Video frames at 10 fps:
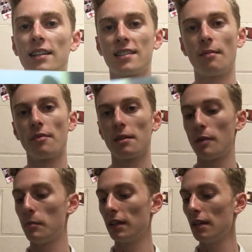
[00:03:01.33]
at something,
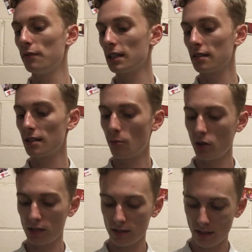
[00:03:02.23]
maybe gifting
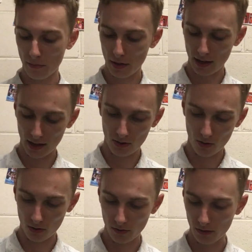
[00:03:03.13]
someone something, or